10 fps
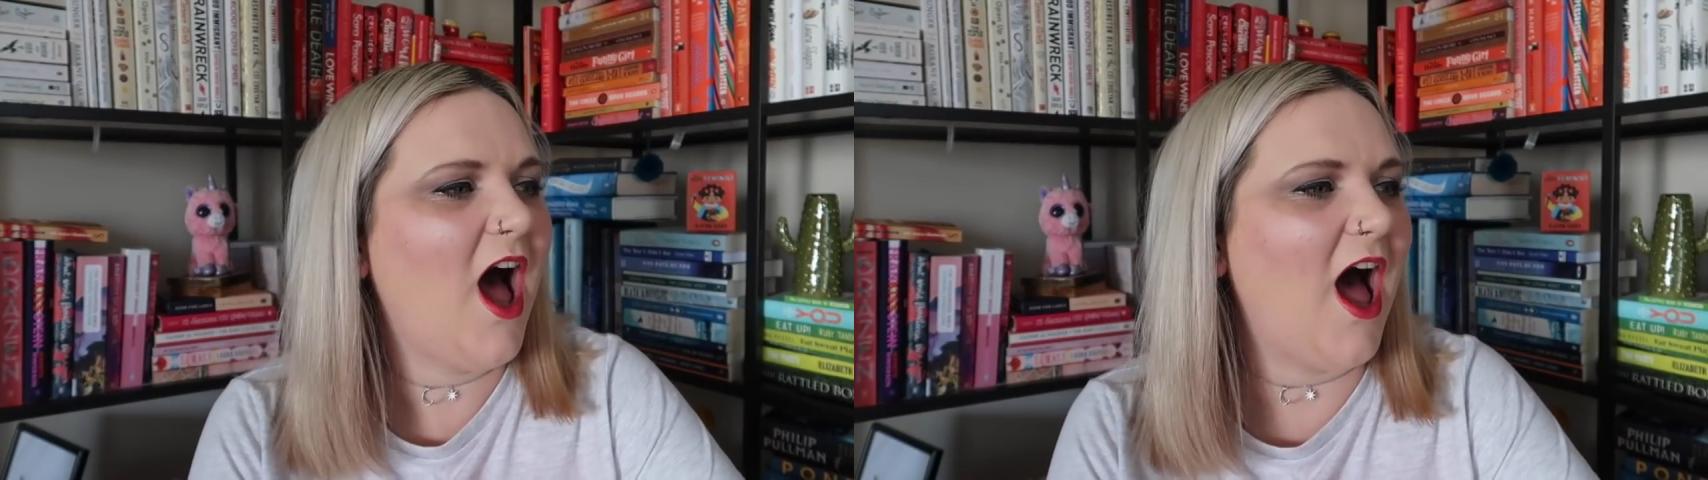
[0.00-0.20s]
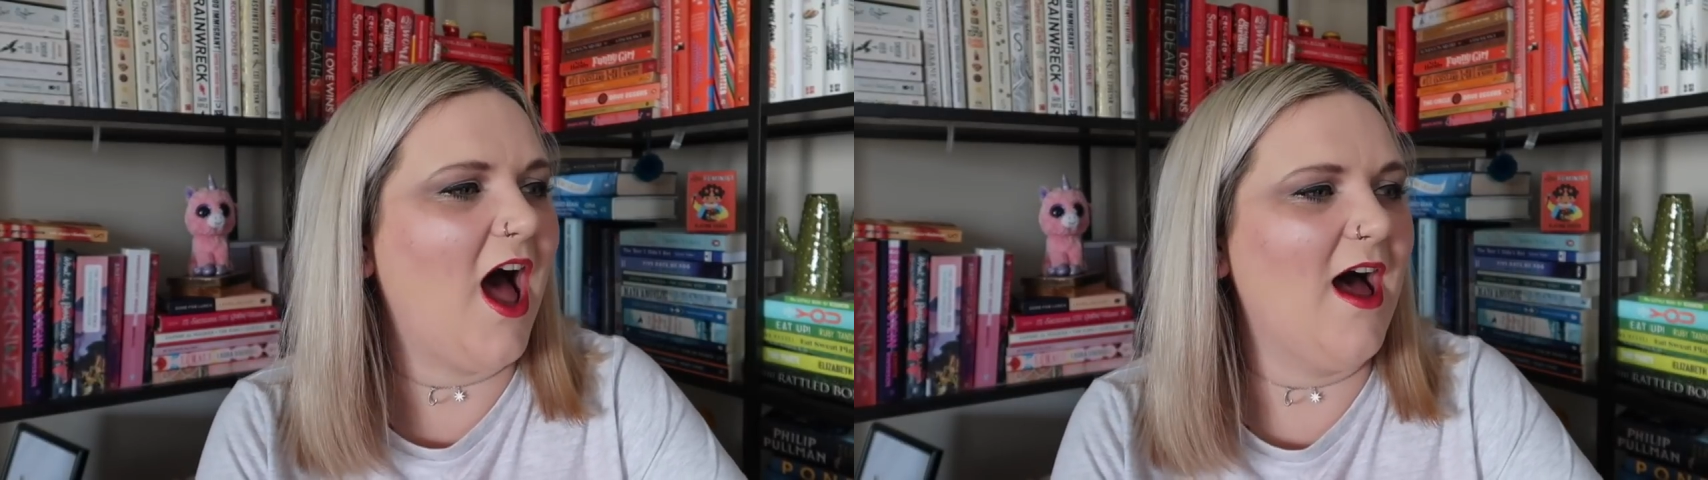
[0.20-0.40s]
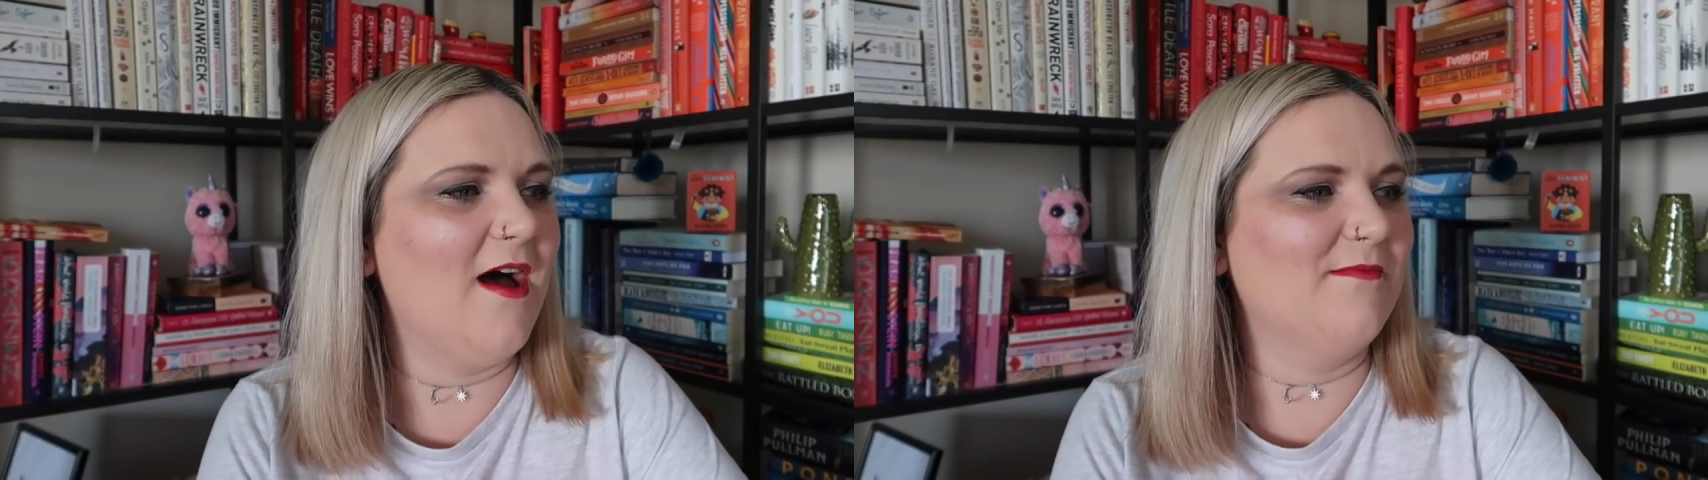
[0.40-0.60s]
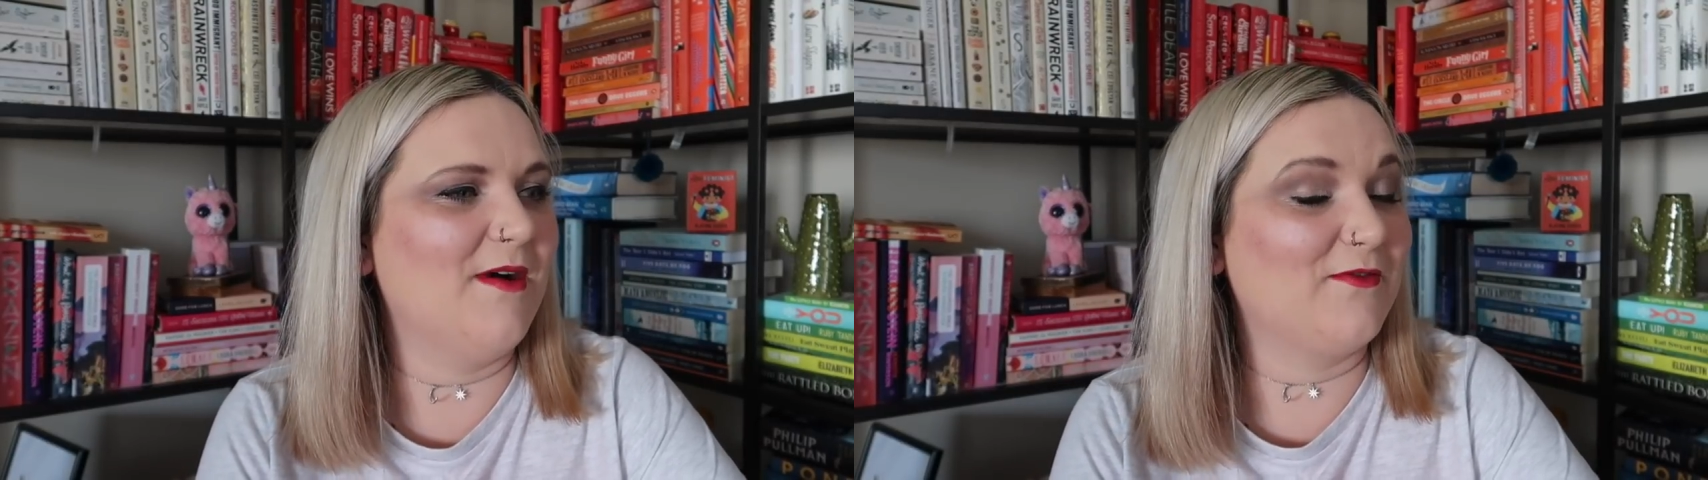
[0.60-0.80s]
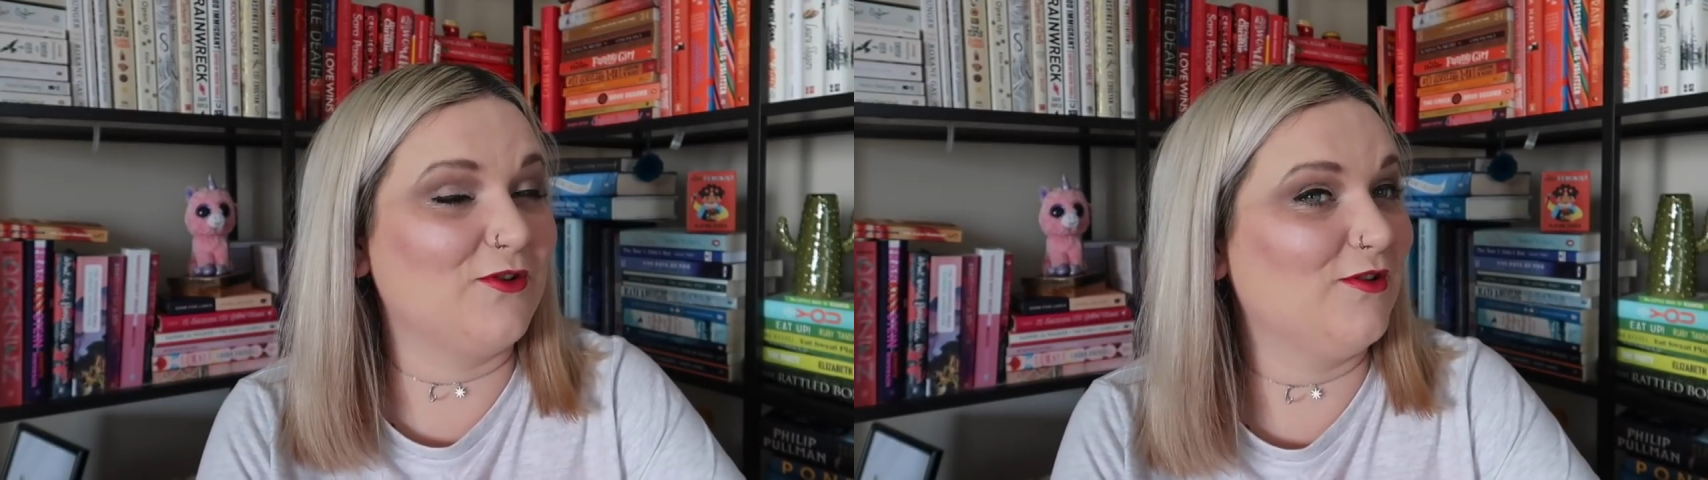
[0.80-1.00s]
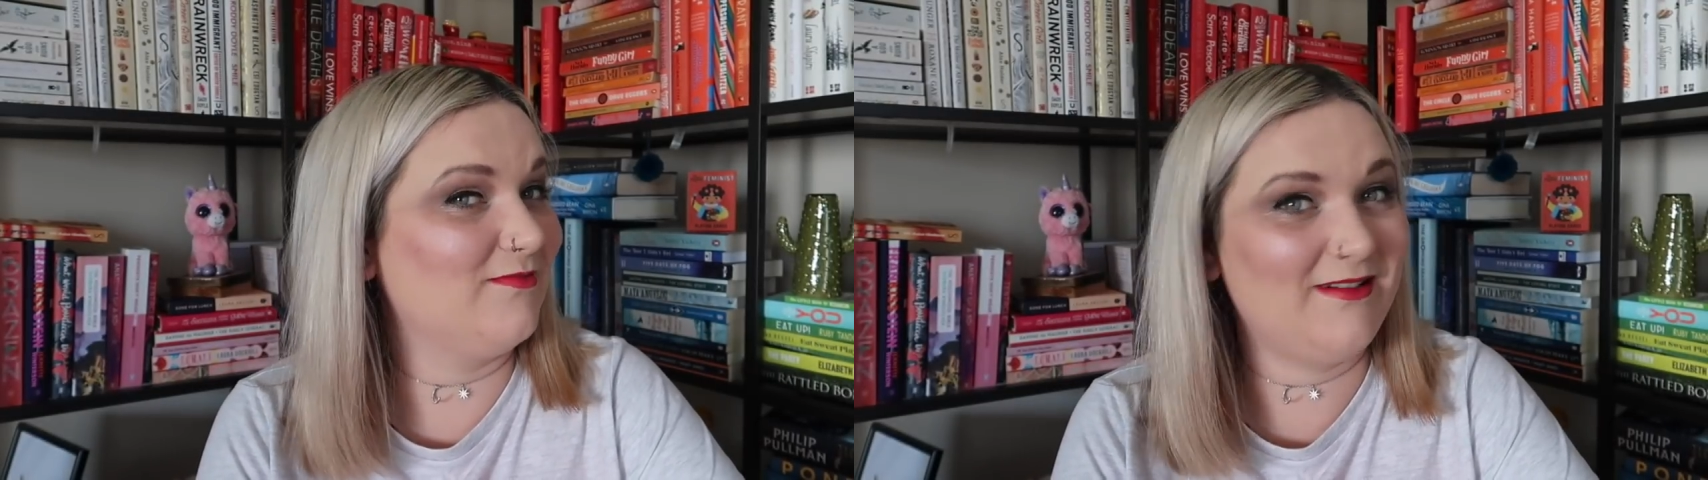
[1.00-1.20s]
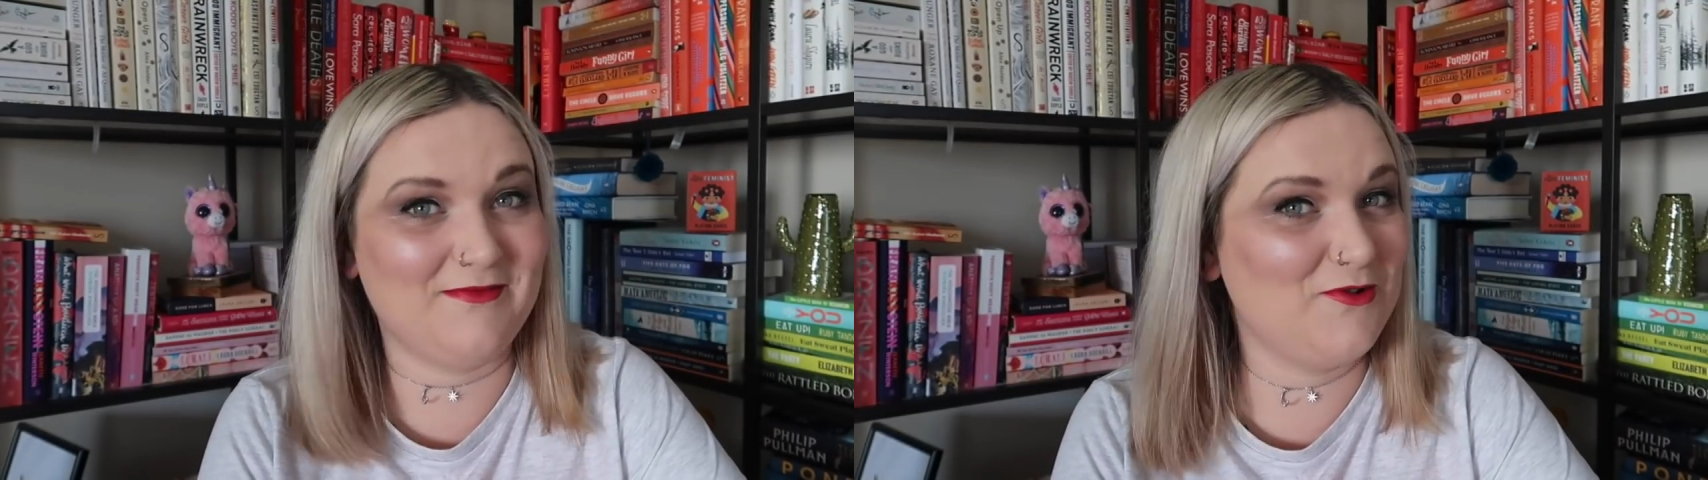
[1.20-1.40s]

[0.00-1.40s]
I've got uh,